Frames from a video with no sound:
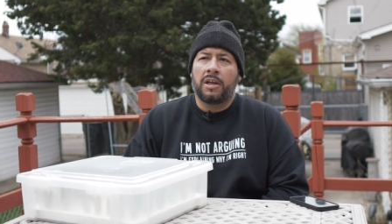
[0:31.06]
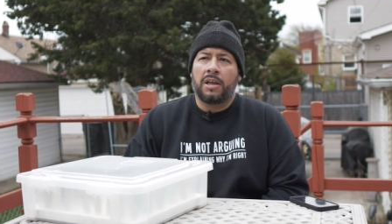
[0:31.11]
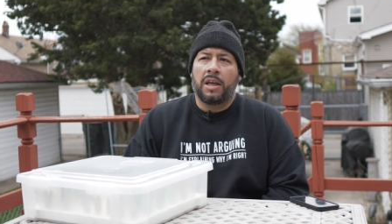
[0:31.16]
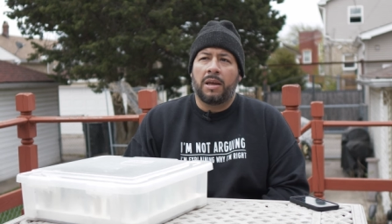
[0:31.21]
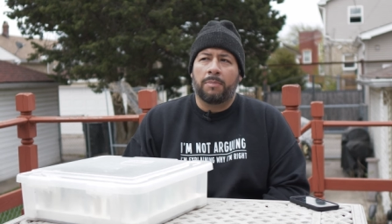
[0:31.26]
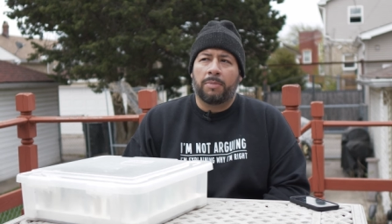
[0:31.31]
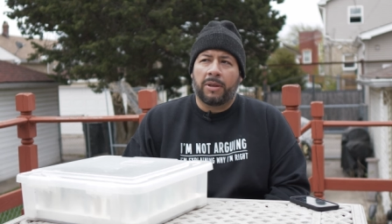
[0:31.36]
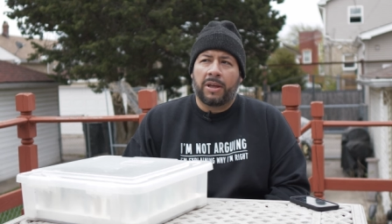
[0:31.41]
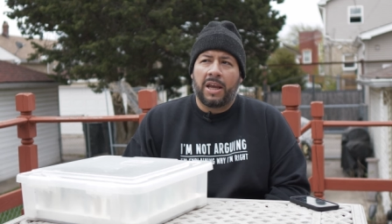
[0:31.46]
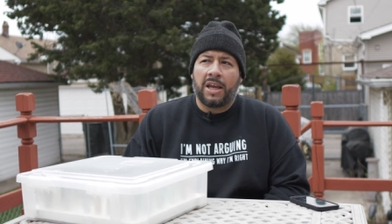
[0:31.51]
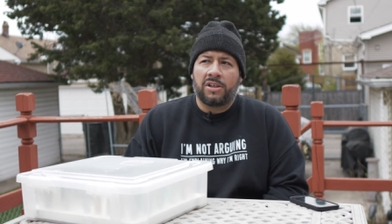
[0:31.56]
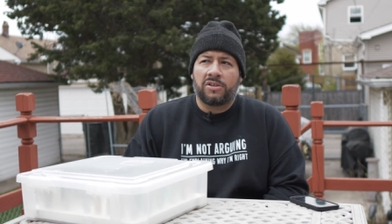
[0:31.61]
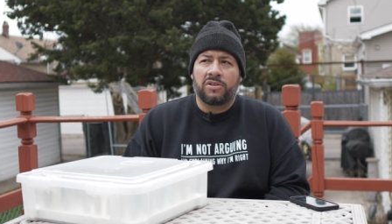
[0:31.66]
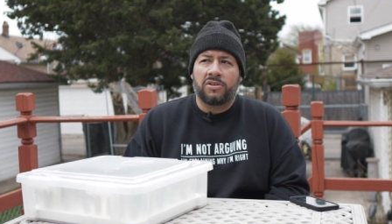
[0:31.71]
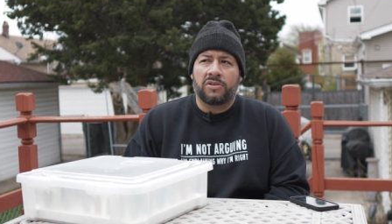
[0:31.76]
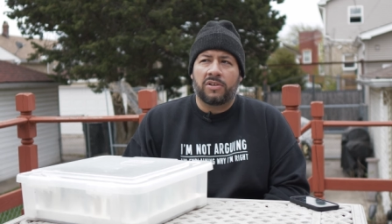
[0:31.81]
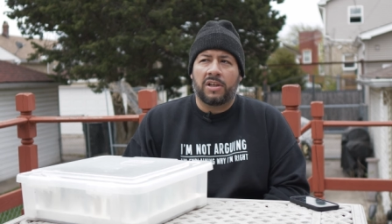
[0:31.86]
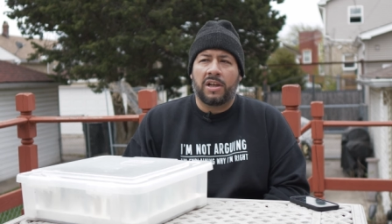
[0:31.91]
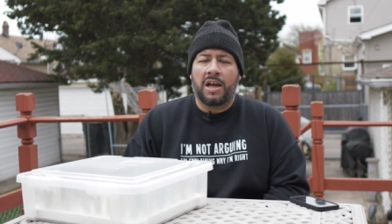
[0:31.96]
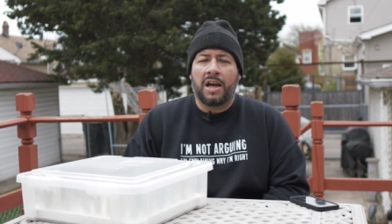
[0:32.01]

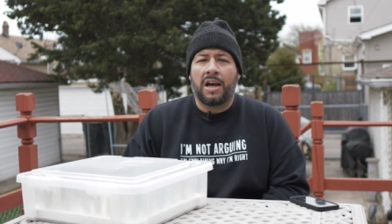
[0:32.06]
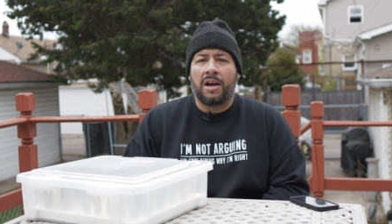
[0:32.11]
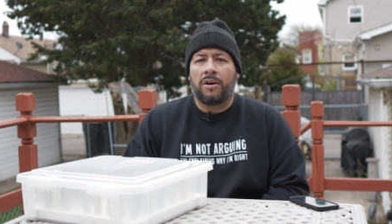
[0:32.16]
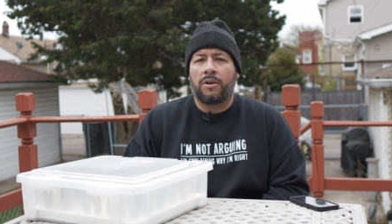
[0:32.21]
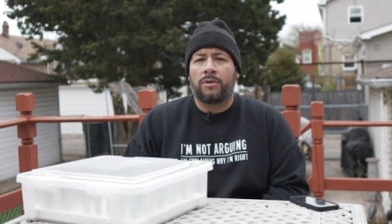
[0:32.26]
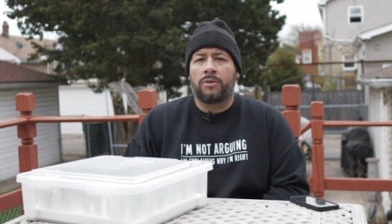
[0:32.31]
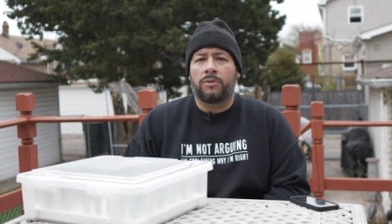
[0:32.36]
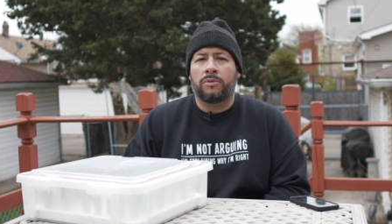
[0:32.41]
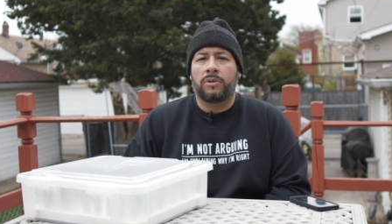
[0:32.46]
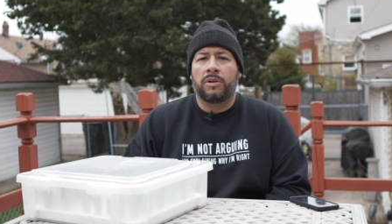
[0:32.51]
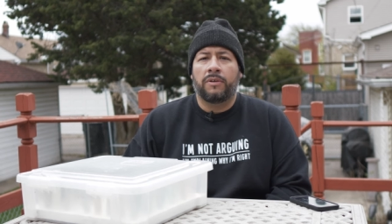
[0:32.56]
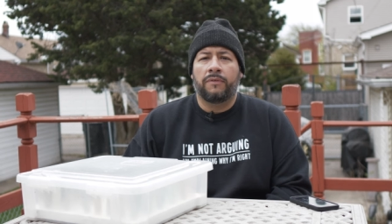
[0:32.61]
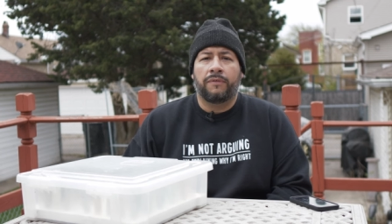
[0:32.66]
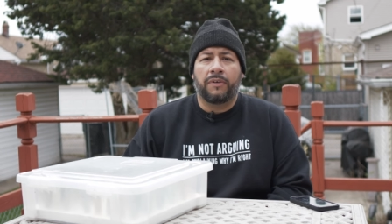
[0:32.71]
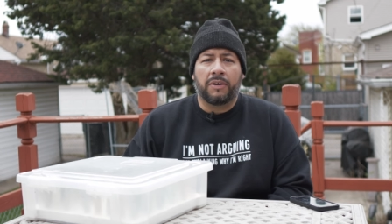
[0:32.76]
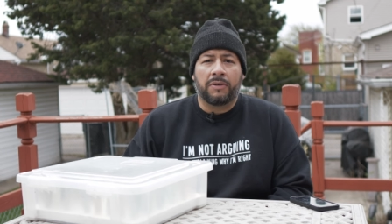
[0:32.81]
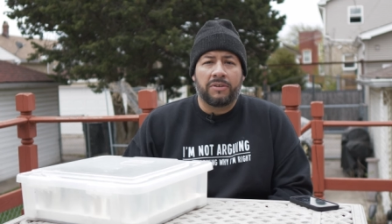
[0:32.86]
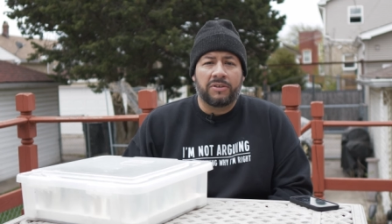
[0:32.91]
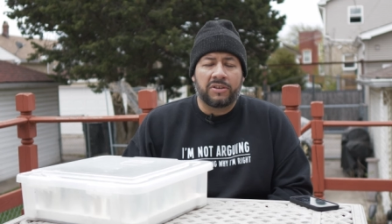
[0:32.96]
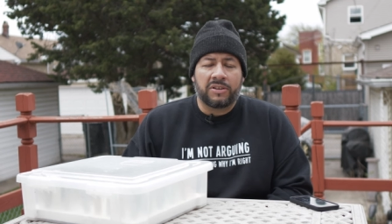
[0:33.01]
implications on how
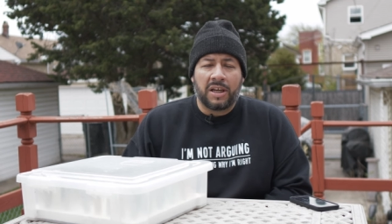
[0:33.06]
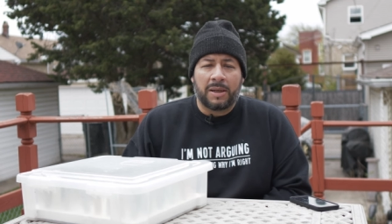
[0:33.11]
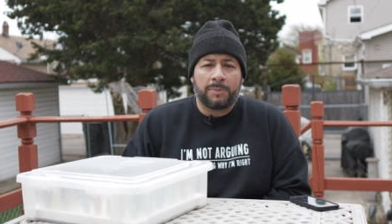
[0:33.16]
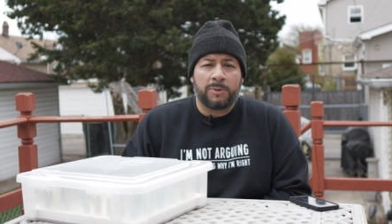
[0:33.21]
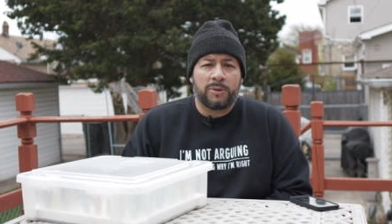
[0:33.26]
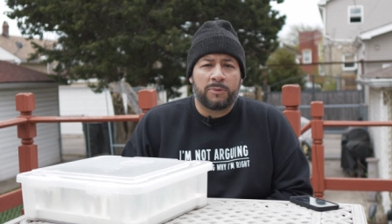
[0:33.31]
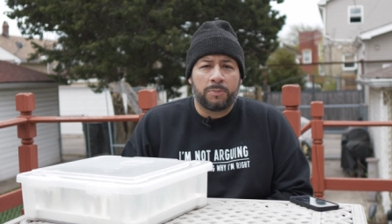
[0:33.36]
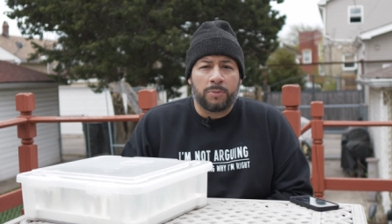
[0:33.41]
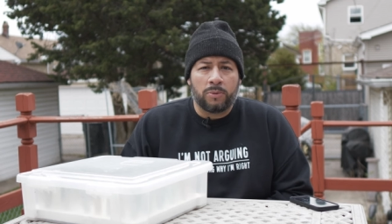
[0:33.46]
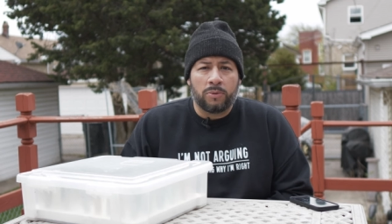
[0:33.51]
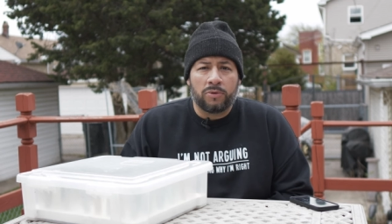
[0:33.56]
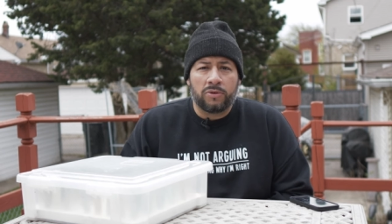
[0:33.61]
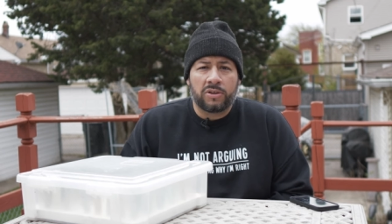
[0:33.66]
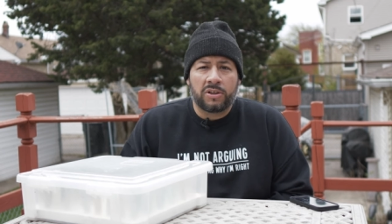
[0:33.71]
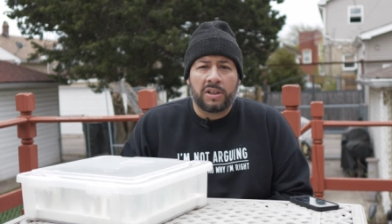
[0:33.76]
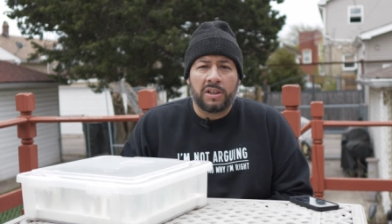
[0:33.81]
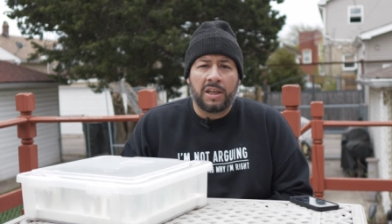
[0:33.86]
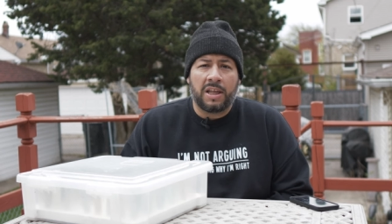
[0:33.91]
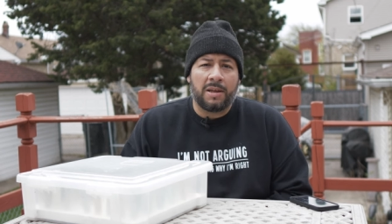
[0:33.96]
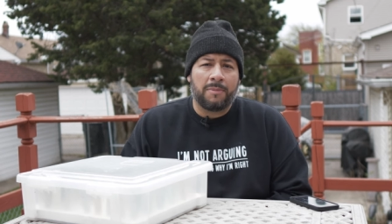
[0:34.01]
various types of spoons
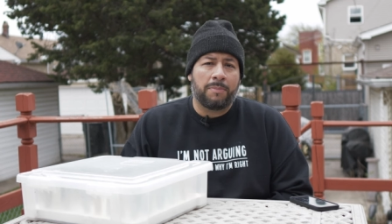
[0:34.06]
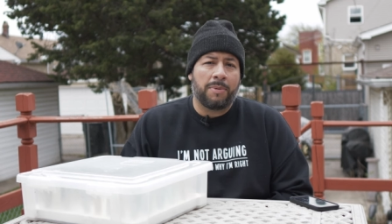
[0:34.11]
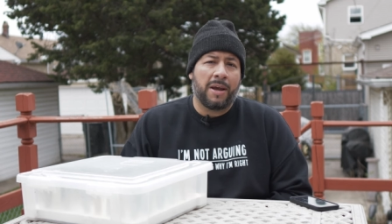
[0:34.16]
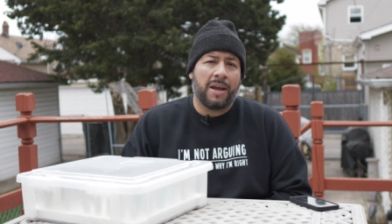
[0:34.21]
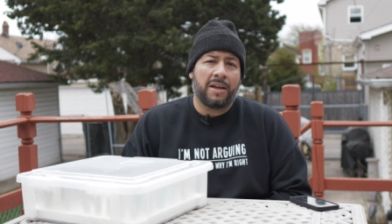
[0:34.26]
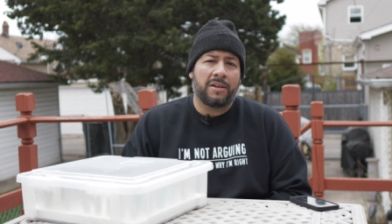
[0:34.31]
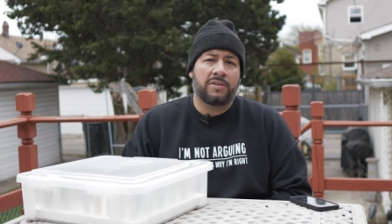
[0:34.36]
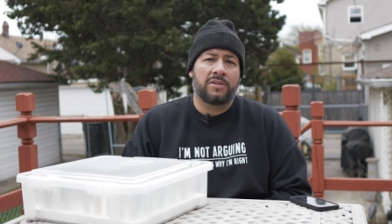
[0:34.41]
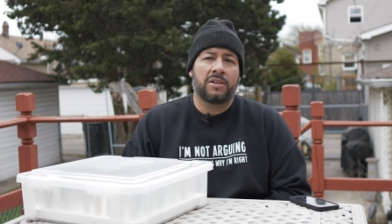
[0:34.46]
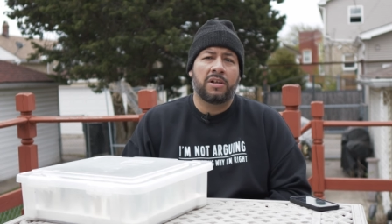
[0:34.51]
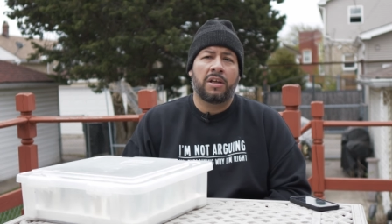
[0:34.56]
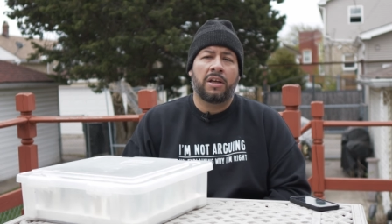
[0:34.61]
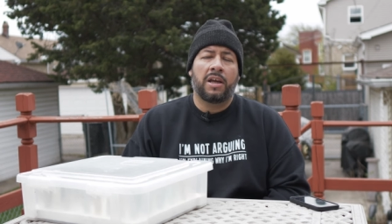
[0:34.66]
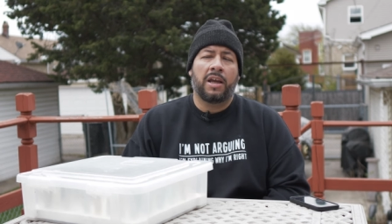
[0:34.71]
can impact